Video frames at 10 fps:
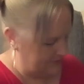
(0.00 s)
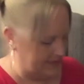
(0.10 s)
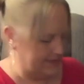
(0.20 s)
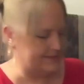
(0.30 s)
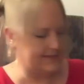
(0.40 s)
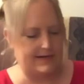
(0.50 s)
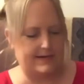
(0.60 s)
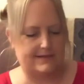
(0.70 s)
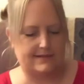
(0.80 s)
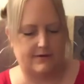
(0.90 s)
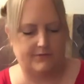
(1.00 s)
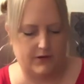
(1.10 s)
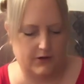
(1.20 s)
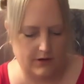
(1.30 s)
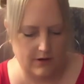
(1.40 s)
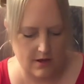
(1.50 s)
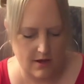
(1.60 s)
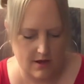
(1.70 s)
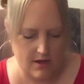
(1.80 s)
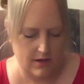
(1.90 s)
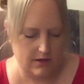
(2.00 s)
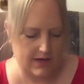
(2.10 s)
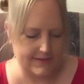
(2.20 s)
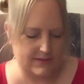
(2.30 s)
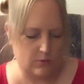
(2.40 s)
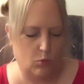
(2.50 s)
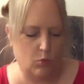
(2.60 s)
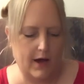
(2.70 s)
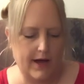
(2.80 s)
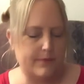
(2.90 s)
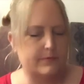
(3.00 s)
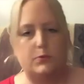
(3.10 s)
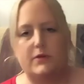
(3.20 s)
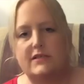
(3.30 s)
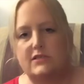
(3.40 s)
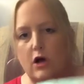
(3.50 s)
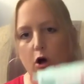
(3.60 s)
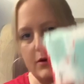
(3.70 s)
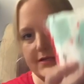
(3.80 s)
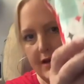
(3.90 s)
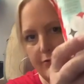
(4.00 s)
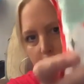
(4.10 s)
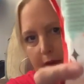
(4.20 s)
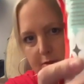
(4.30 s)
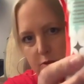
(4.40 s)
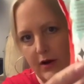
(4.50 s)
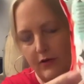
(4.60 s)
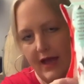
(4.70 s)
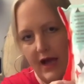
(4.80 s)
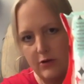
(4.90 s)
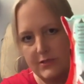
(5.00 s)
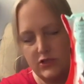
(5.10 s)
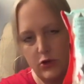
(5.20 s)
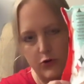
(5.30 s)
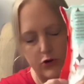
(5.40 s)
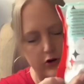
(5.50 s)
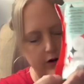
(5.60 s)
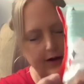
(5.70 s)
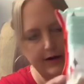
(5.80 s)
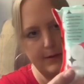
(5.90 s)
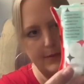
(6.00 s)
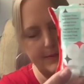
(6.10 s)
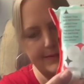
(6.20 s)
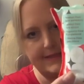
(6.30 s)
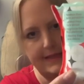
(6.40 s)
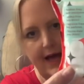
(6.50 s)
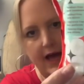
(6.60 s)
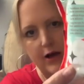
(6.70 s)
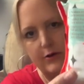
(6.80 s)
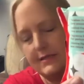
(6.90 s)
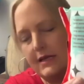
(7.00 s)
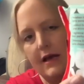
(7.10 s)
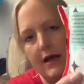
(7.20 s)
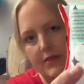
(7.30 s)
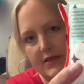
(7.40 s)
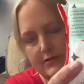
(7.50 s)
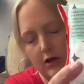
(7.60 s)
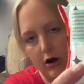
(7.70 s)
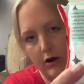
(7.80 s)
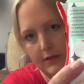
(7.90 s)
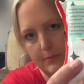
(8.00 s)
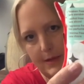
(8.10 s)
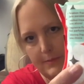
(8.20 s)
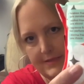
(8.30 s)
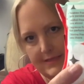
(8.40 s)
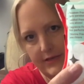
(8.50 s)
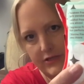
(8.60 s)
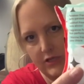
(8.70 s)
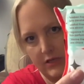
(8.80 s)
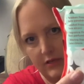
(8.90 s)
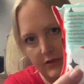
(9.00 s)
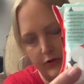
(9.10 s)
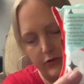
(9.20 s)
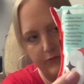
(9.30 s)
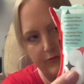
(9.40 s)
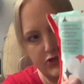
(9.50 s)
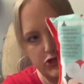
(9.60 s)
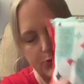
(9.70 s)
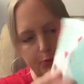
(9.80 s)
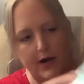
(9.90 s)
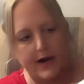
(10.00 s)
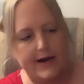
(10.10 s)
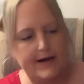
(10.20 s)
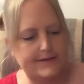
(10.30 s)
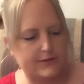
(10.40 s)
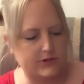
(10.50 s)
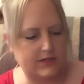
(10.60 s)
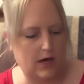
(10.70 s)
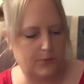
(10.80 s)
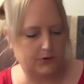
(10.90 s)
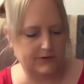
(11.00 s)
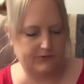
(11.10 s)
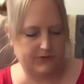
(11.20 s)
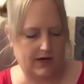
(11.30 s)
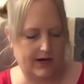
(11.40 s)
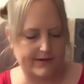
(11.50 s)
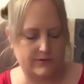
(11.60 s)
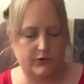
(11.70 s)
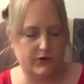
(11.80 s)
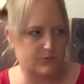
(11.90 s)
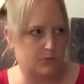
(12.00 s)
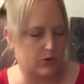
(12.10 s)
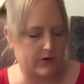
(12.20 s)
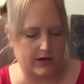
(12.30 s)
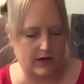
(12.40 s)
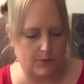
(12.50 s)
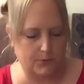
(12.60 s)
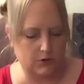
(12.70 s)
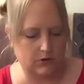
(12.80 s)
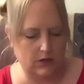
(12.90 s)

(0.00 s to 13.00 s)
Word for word: exciting stuff here. Got some wipes. We just always have wipes around the house. No, there are not any babies in the house. These are in the baby section. They're the Fisher Price. There's a couple different kinds. Well, there's more than a couple.